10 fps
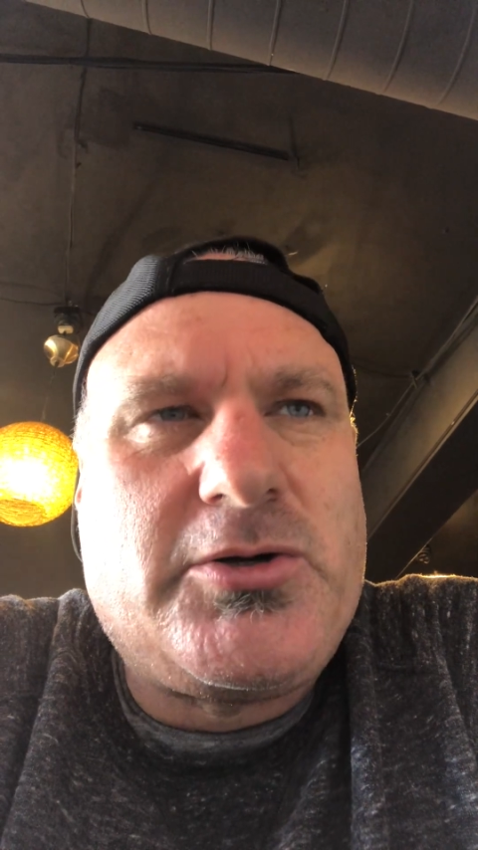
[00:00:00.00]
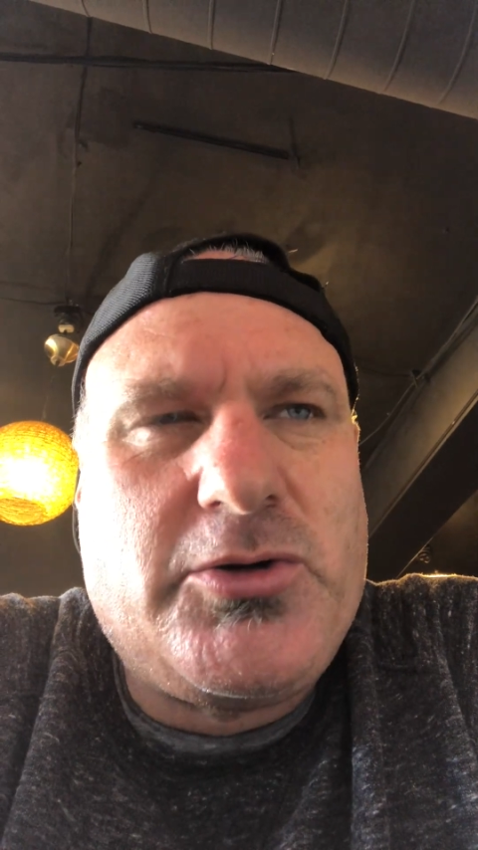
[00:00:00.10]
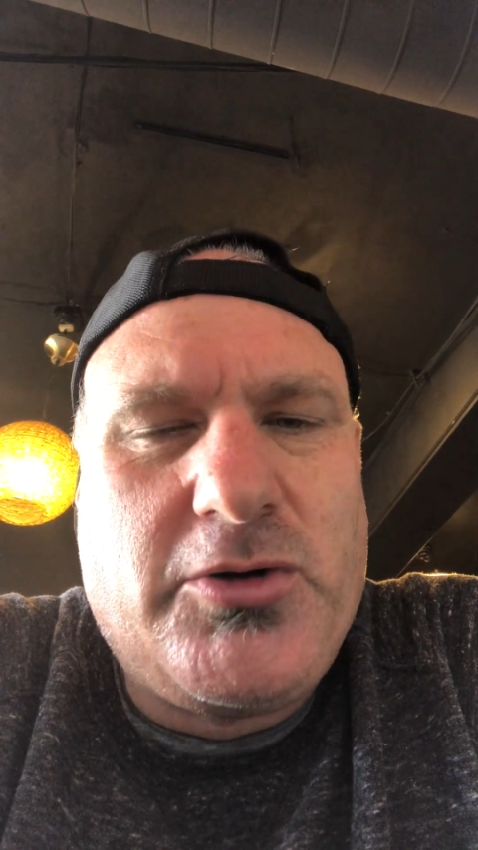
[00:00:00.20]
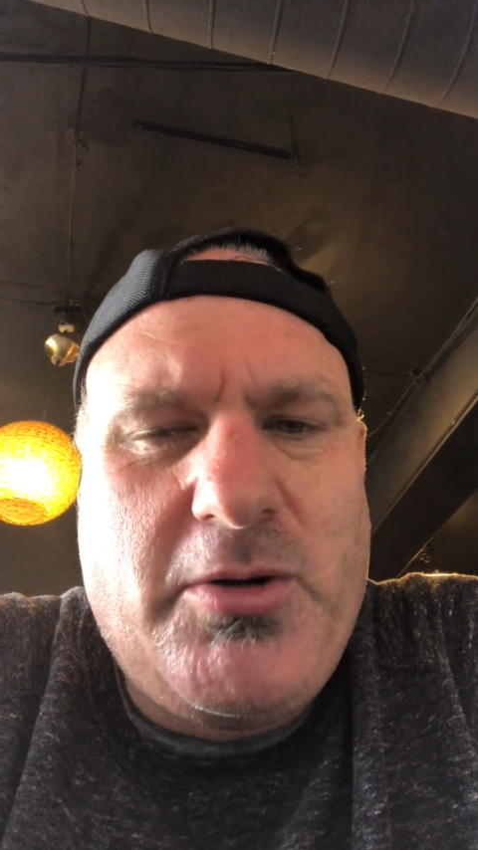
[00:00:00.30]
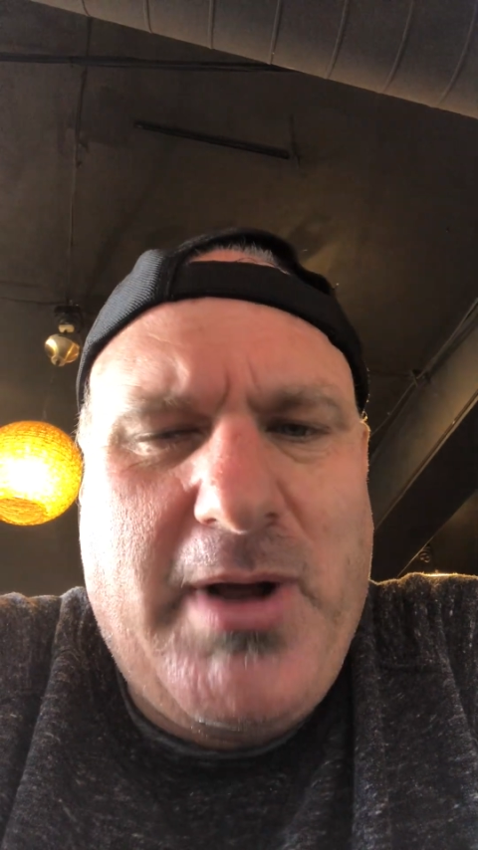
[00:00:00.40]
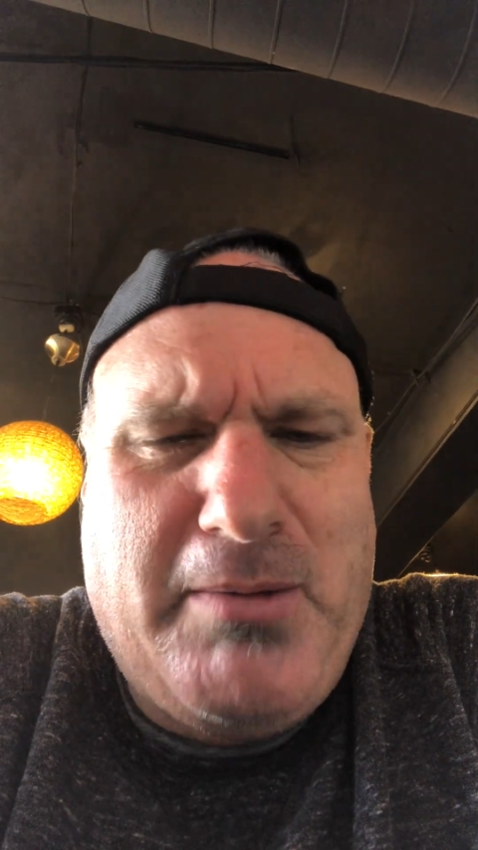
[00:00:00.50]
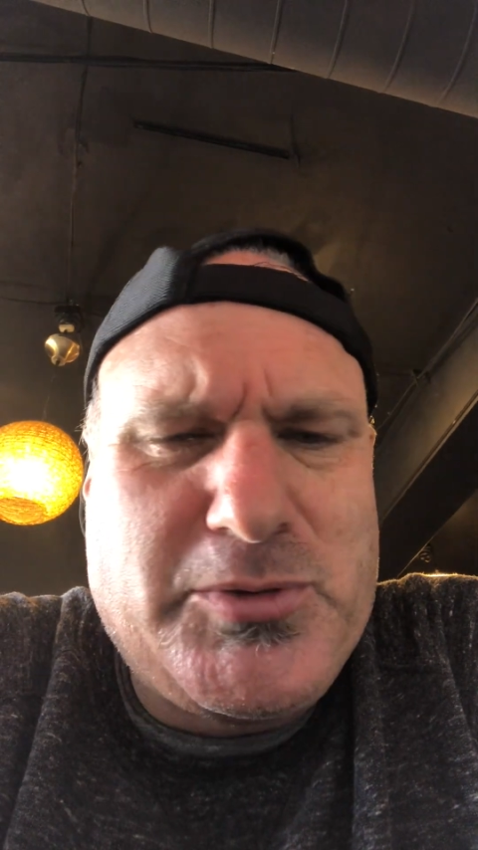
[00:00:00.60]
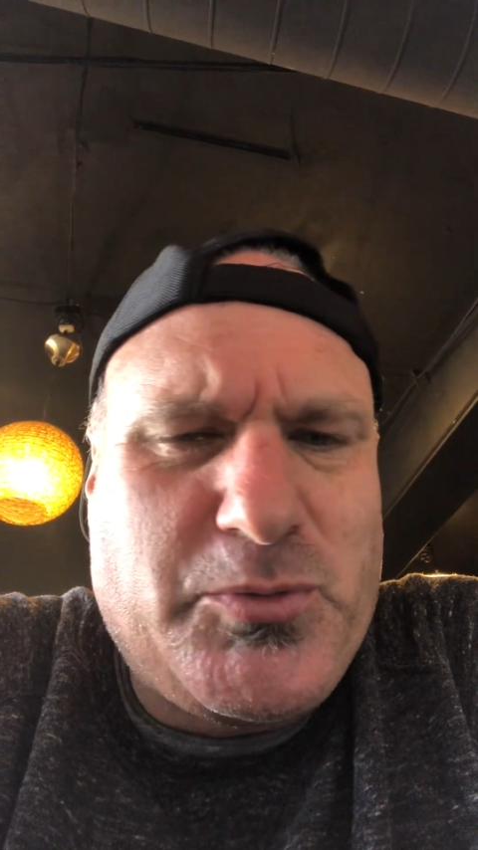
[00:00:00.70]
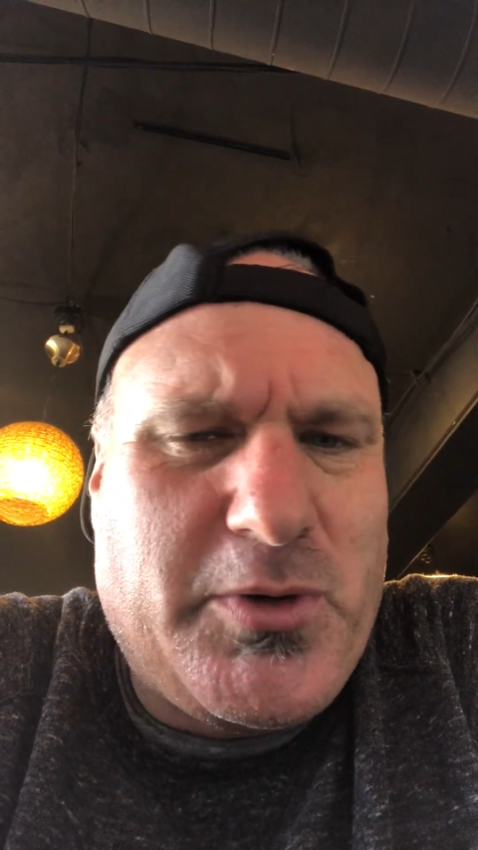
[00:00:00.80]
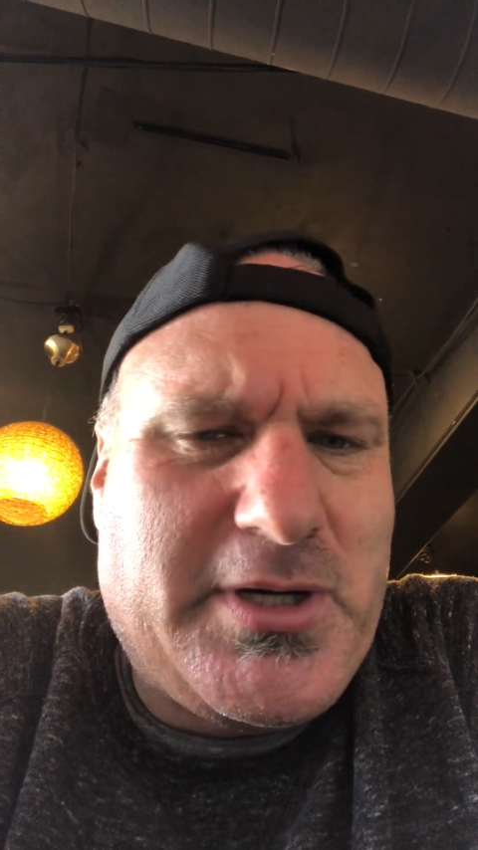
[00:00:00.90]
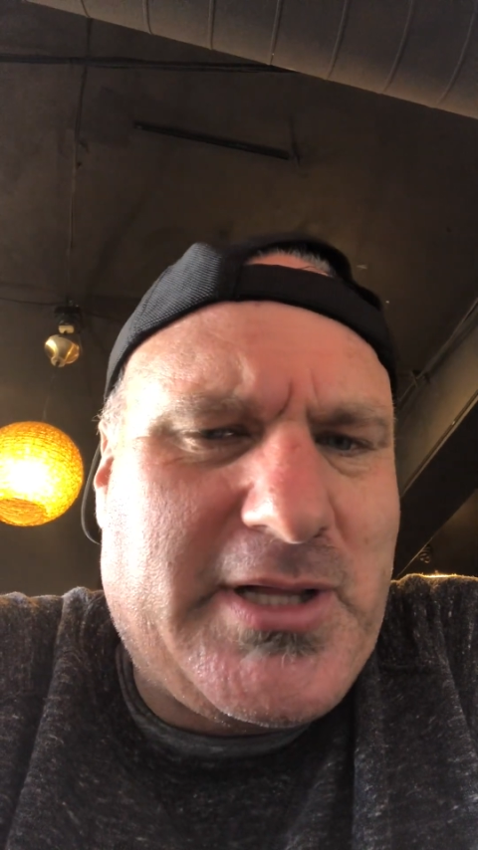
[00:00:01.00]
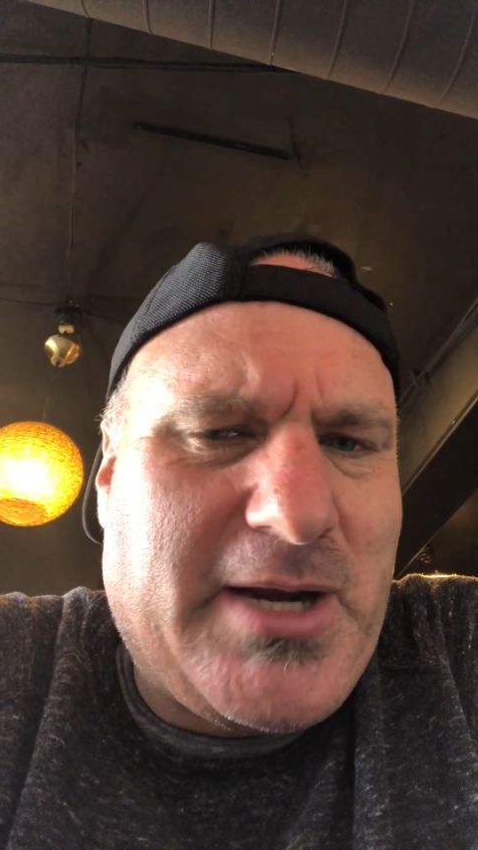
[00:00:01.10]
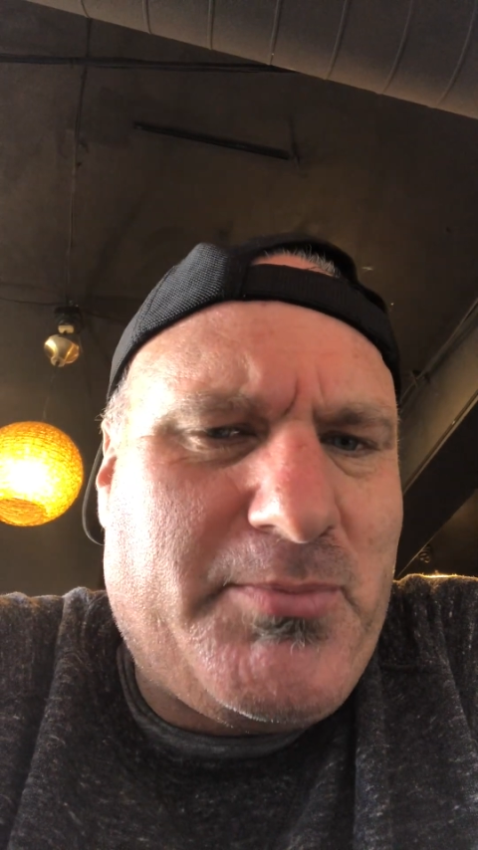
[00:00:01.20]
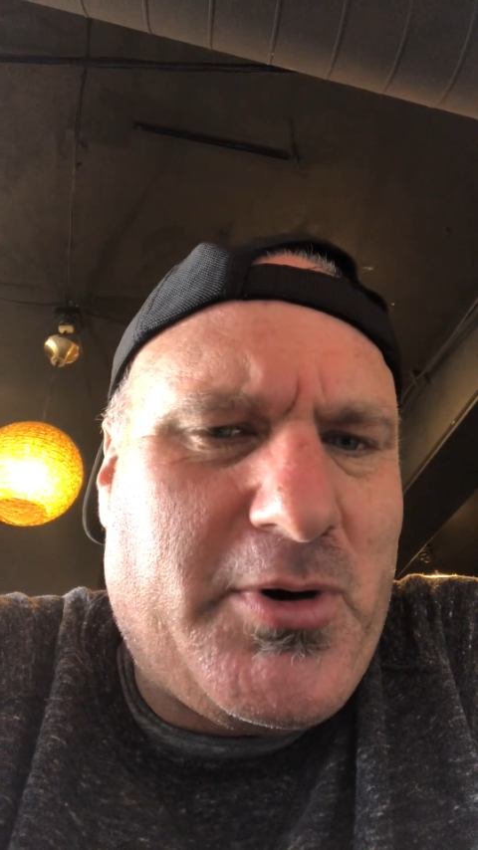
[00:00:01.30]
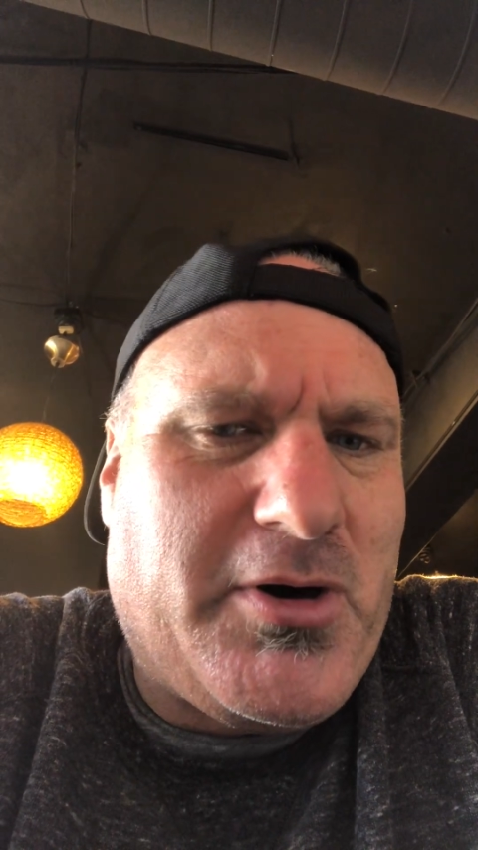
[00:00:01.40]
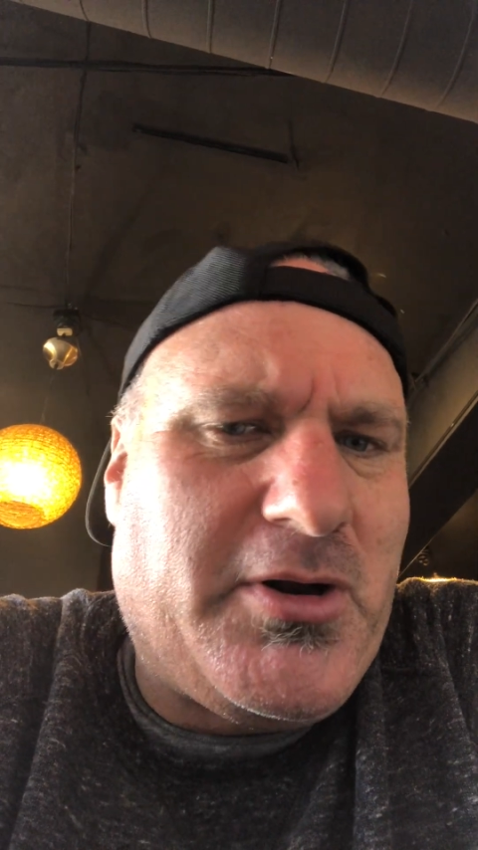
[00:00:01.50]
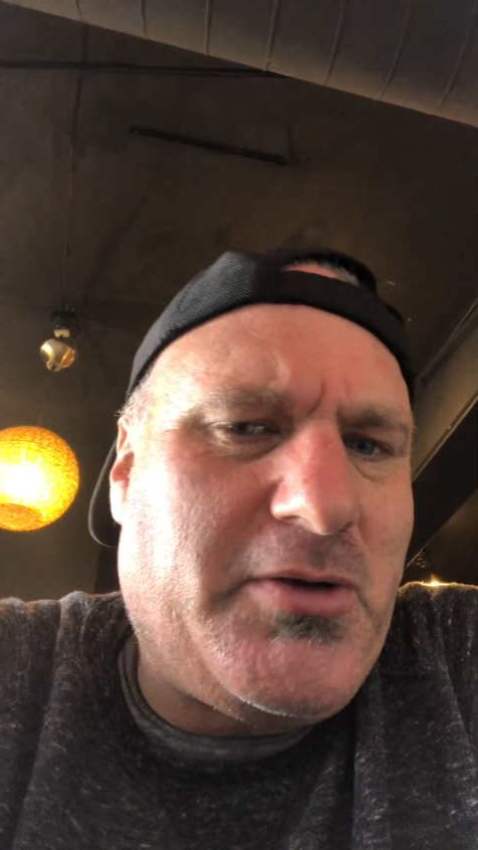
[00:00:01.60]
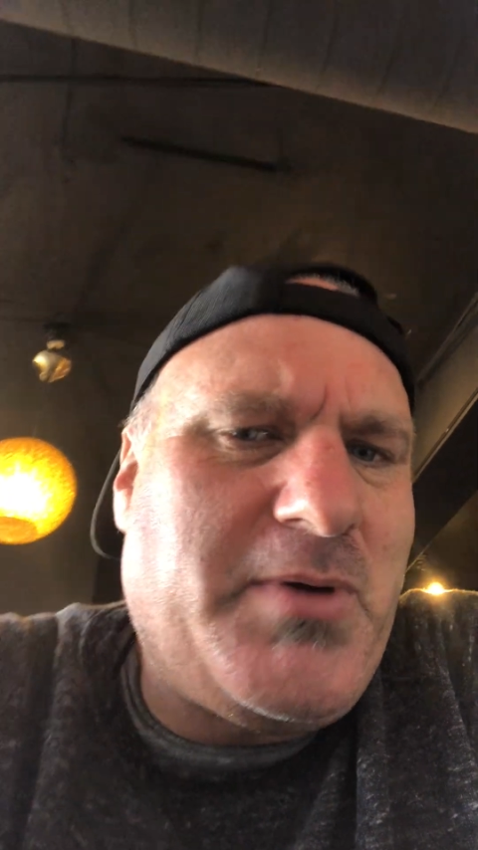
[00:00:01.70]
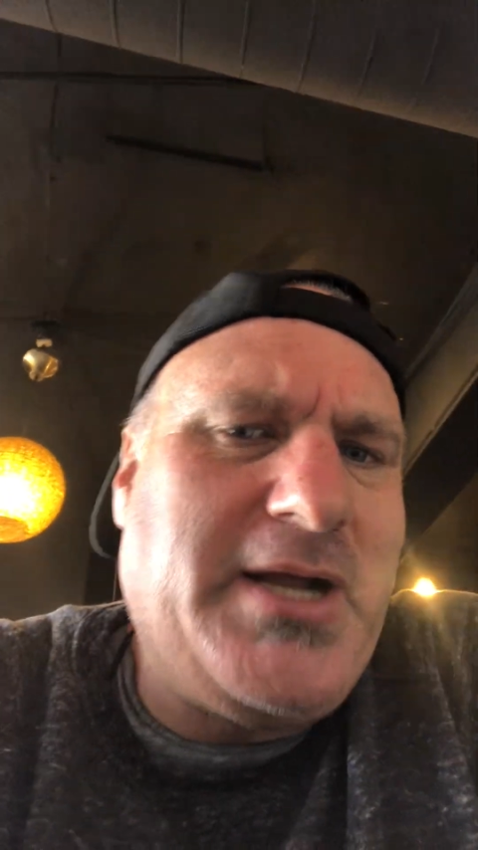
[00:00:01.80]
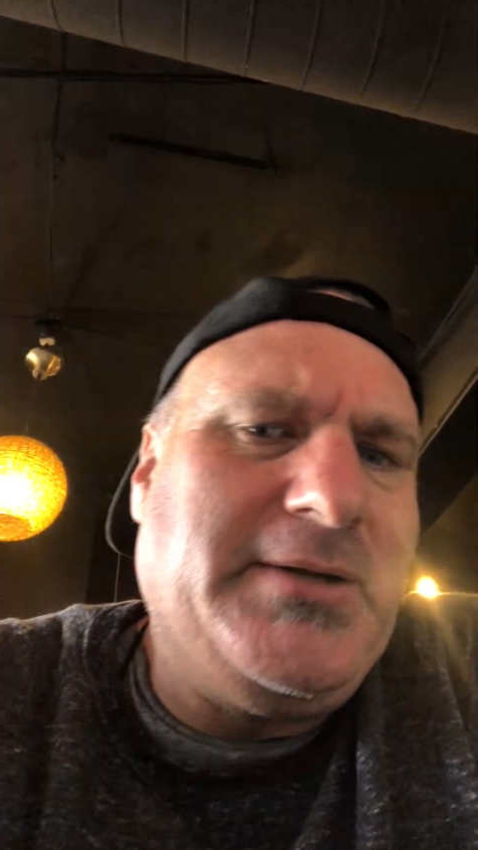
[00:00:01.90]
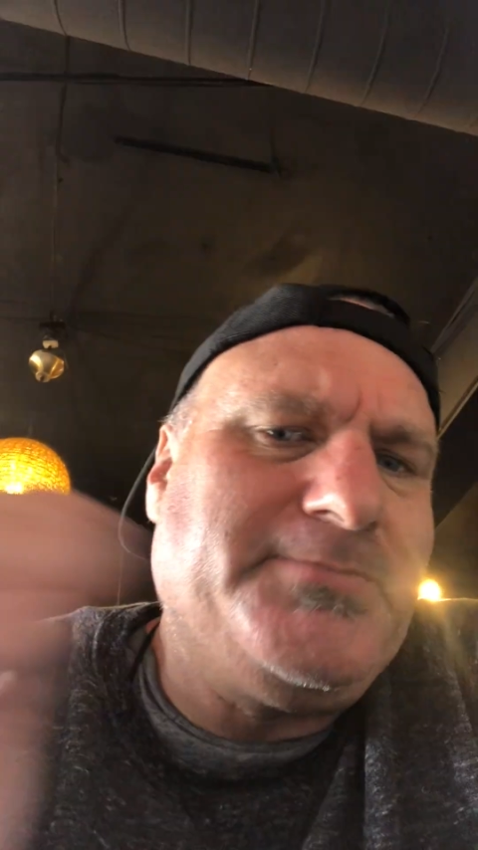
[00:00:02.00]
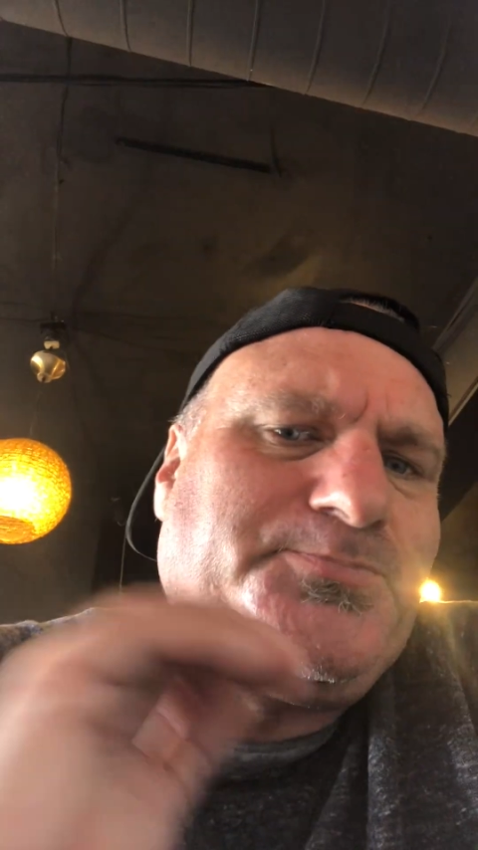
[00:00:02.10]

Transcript: Google Maps worked like part of the way,